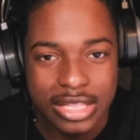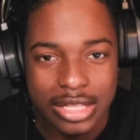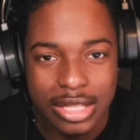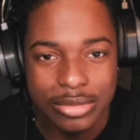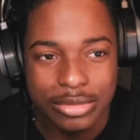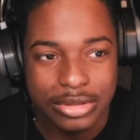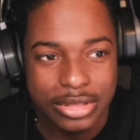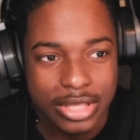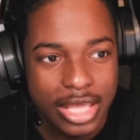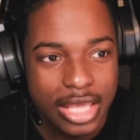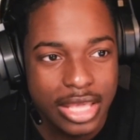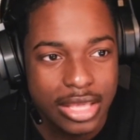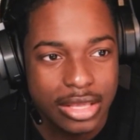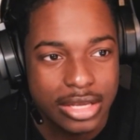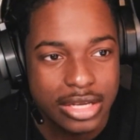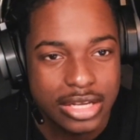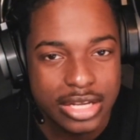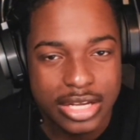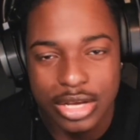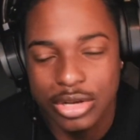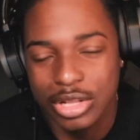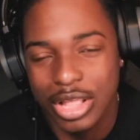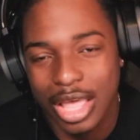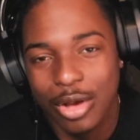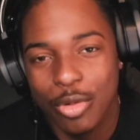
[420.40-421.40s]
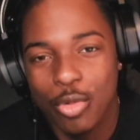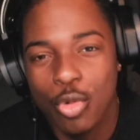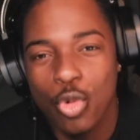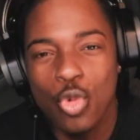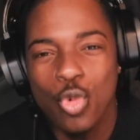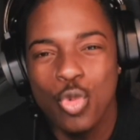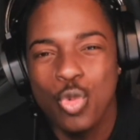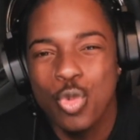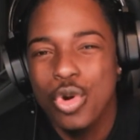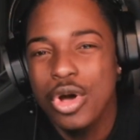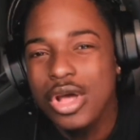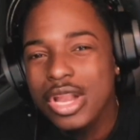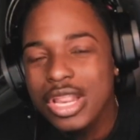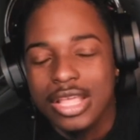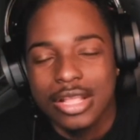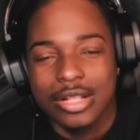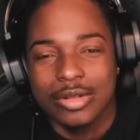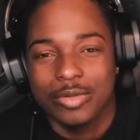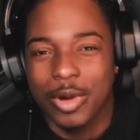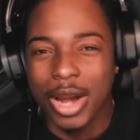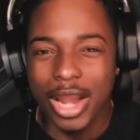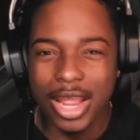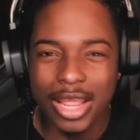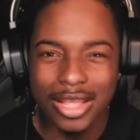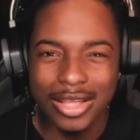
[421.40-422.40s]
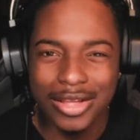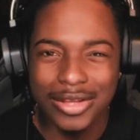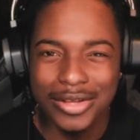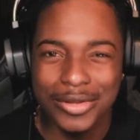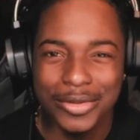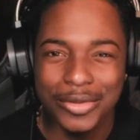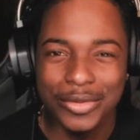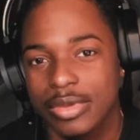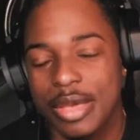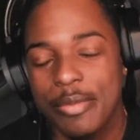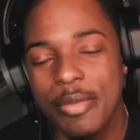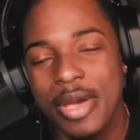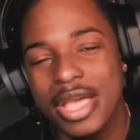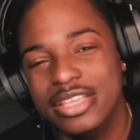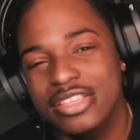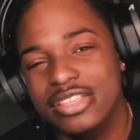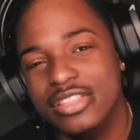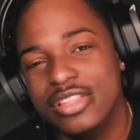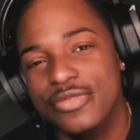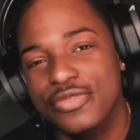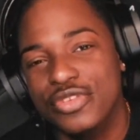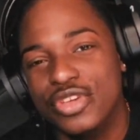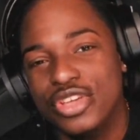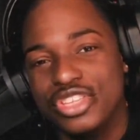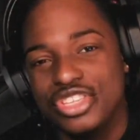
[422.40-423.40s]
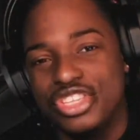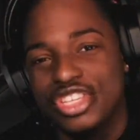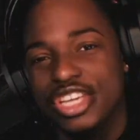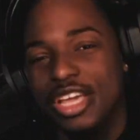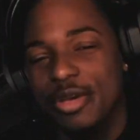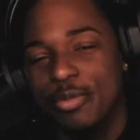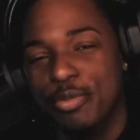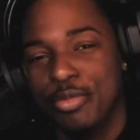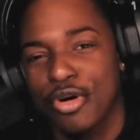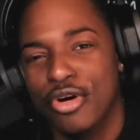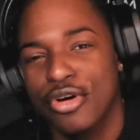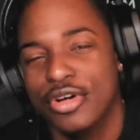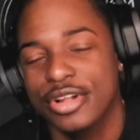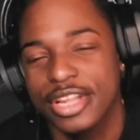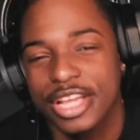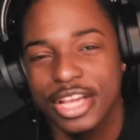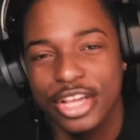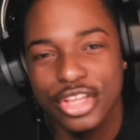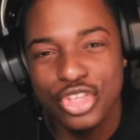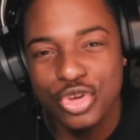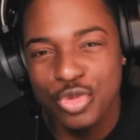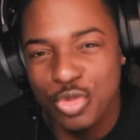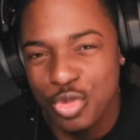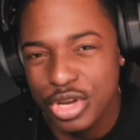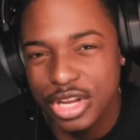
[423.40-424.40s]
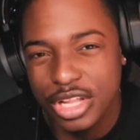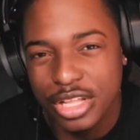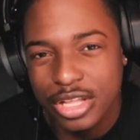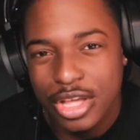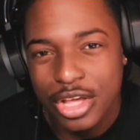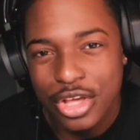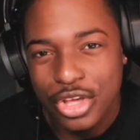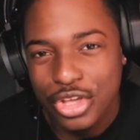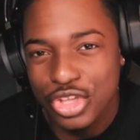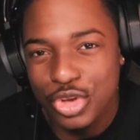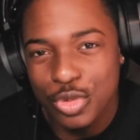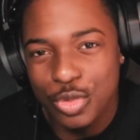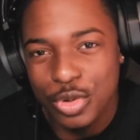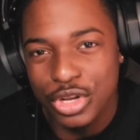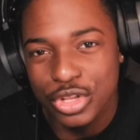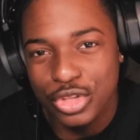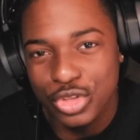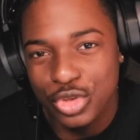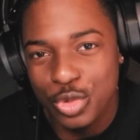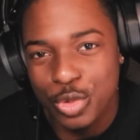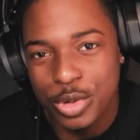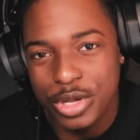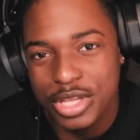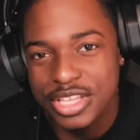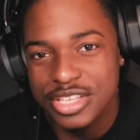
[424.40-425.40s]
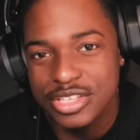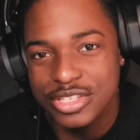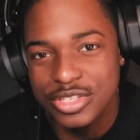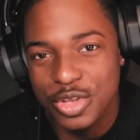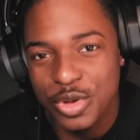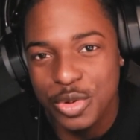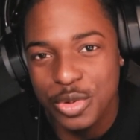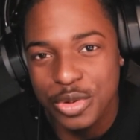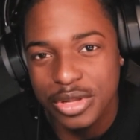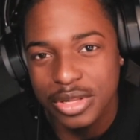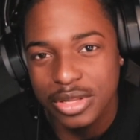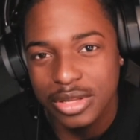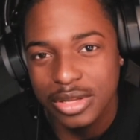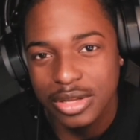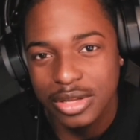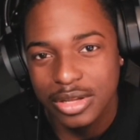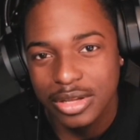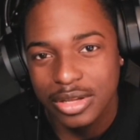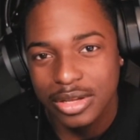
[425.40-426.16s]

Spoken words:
the thing. Like, who wouldn't, right? Imagine if you're Jake Paul, nigga. You wouldn't do what he's doing?